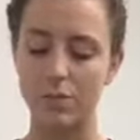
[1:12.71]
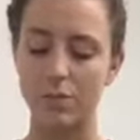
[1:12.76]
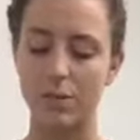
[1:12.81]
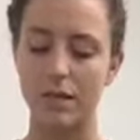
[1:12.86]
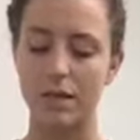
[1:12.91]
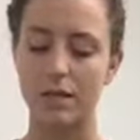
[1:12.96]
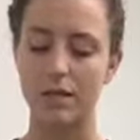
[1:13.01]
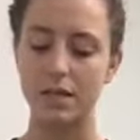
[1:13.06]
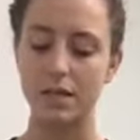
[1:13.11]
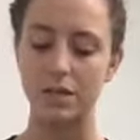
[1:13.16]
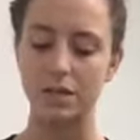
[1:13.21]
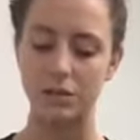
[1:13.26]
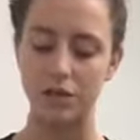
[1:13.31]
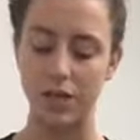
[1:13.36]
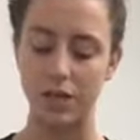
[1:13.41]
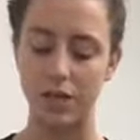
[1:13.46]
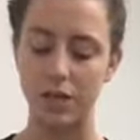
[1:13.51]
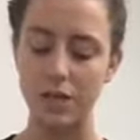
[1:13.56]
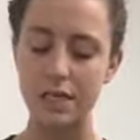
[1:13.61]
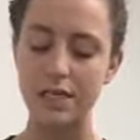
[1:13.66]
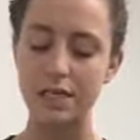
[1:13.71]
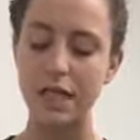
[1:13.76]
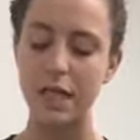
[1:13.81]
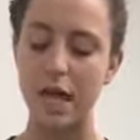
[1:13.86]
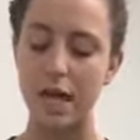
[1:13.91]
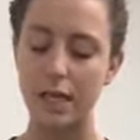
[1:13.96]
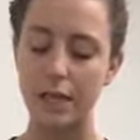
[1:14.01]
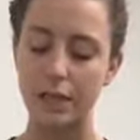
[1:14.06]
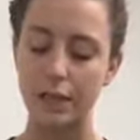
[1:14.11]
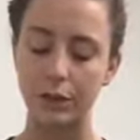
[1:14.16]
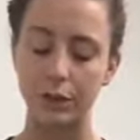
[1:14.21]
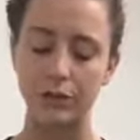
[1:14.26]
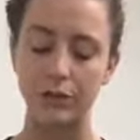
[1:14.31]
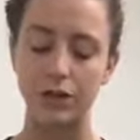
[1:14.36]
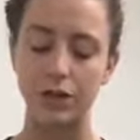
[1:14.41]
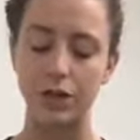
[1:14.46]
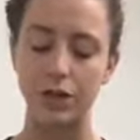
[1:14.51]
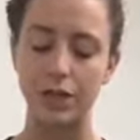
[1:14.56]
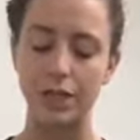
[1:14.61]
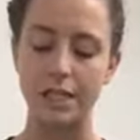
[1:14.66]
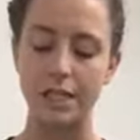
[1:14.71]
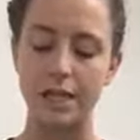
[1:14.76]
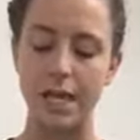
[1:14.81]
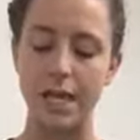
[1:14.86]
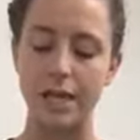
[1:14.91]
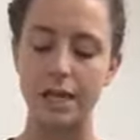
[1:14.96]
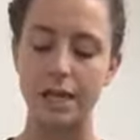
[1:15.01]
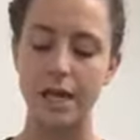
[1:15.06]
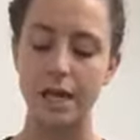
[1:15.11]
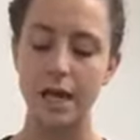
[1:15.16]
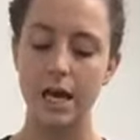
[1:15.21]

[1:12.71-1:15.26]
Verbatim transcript: but it decreased the likelihood of an early death.